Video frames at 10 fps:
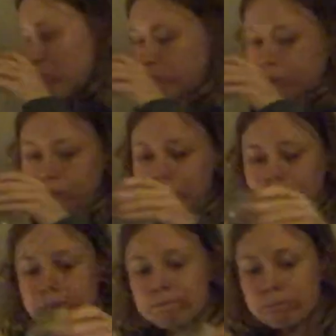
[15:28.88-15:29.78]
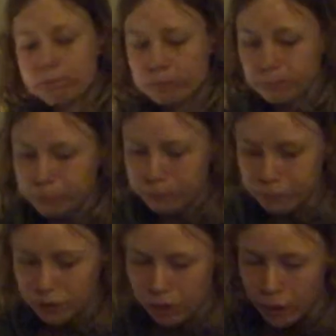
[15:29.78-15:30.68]
My day ended with a
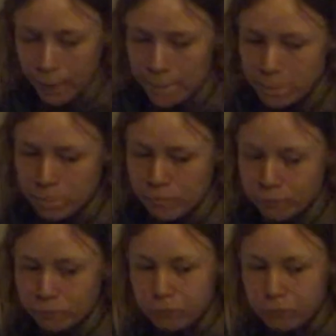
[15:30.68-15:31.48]
1-hour live